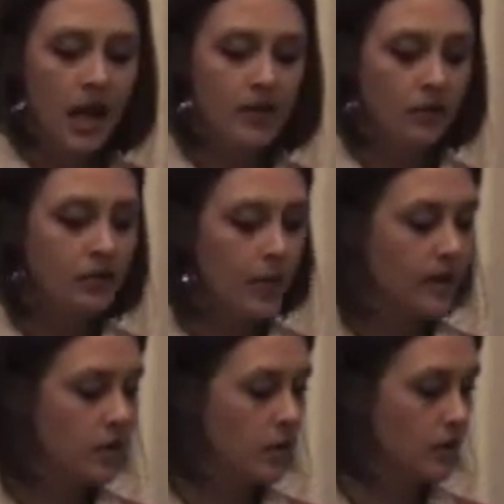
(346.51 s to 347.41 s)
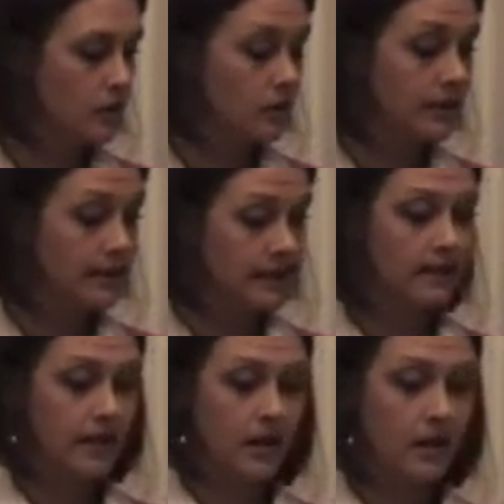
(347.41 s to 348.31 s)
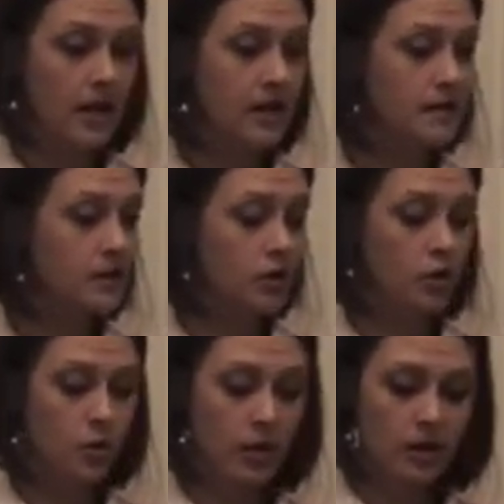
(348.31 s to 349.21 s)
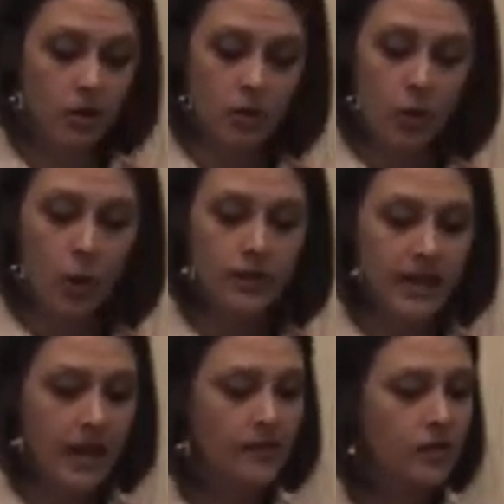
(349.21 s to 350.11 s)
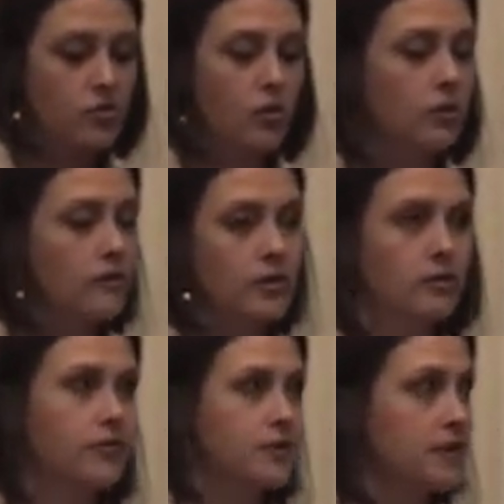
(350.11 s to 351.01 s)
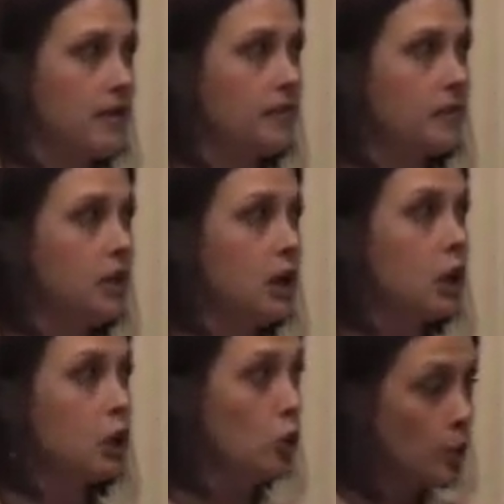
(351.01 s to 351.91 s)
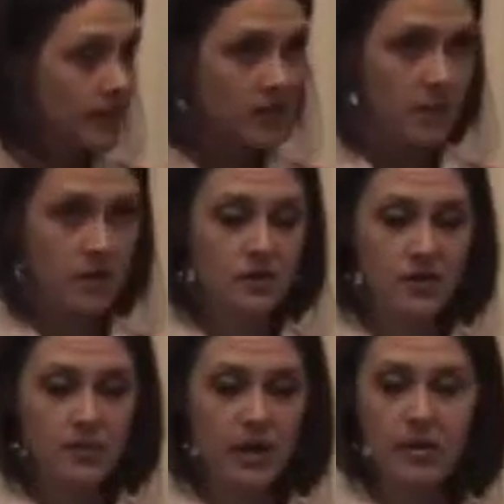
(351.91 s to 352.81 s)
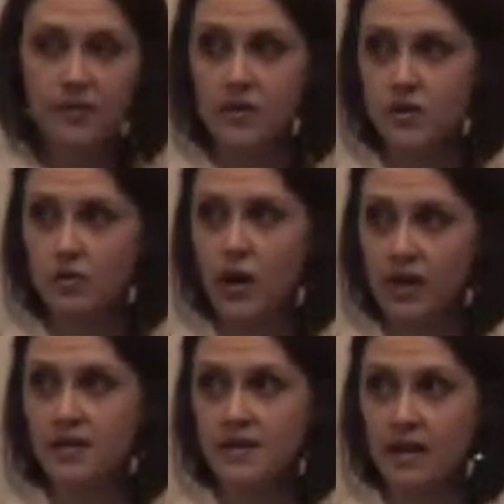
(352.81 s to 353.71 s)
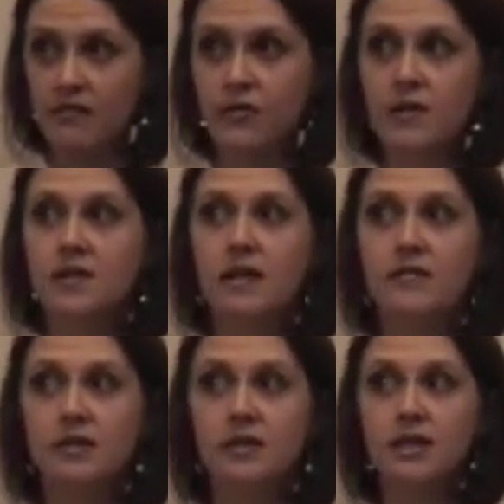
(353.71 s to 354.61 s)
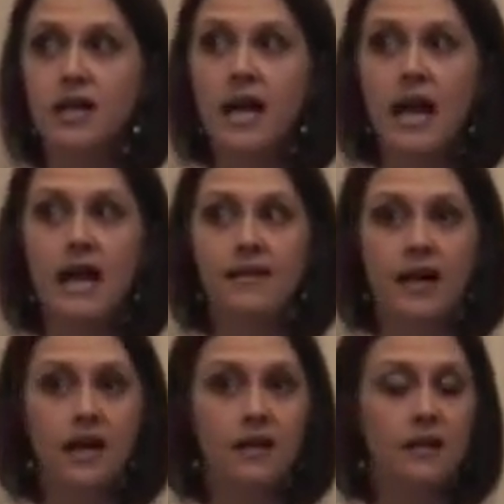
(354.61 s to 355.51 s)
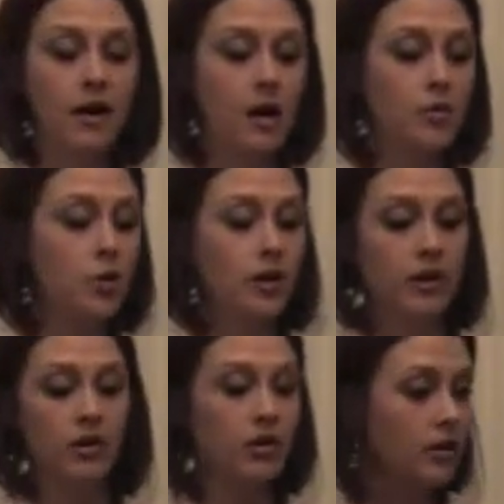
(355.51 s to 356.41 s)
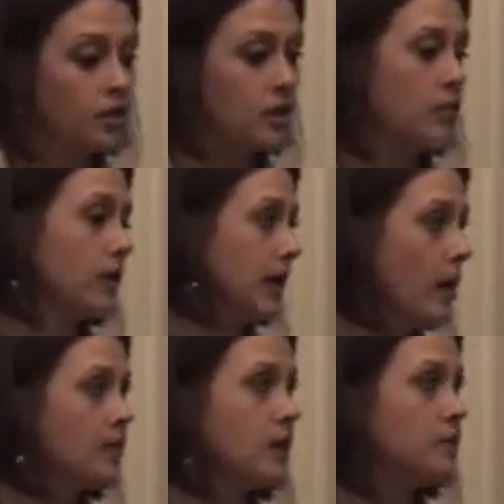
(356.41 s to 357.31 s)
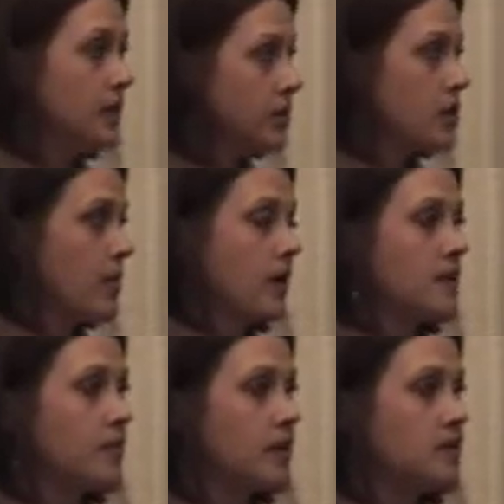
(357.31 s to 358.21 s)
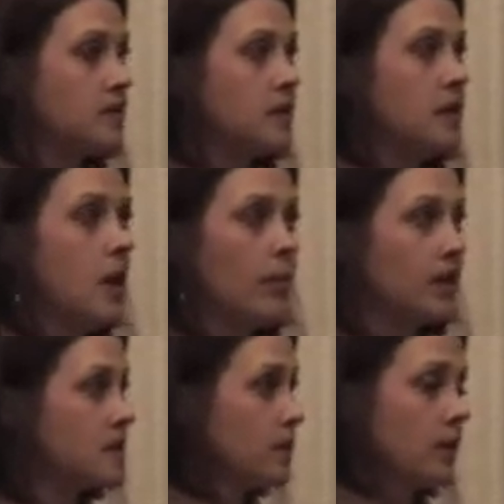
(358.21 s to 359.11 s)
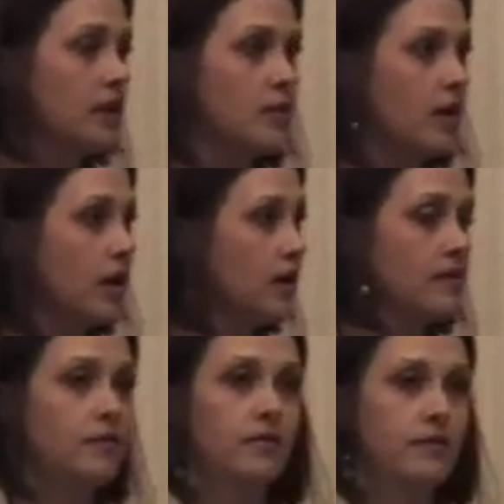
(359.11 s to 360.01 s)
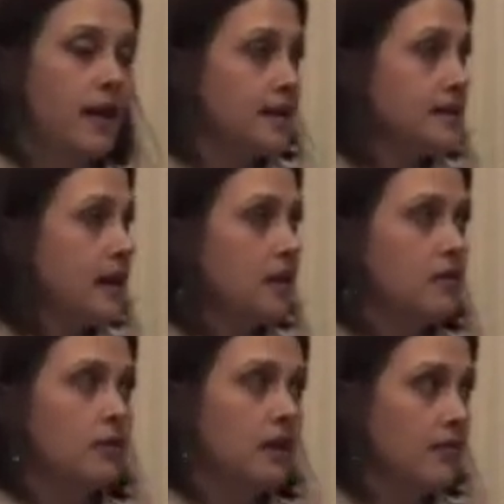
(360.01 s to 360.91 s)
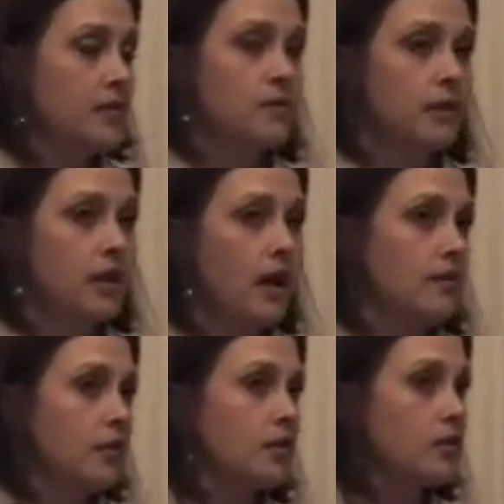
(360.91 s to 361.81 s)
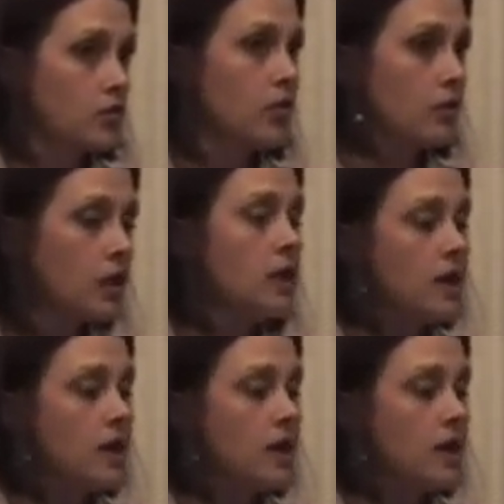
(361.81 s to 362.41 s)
And the only way that you can really get there is you only have control over your first level. You can sponsor as many people as you want into that first level. And then you can encourage them, you can help them, teach them how to sponsor, but it's really, that second and third level is really out of your control.